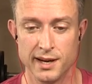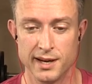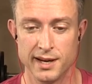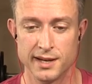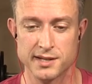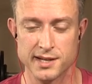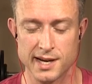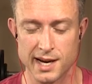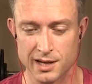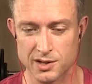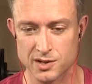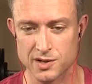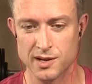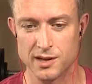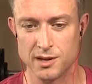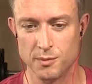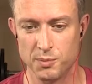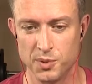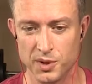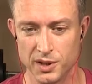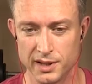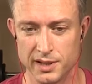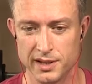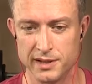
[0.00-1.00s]
It's actually the
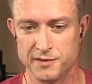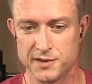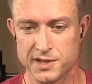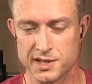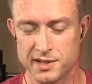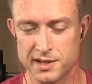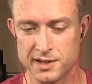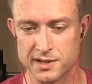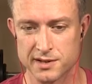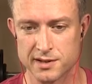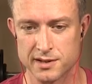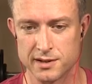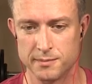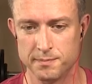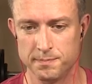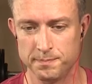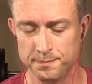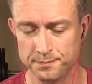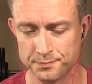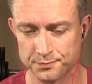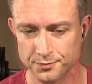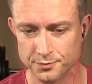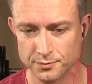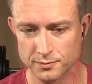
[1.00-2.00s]
belief system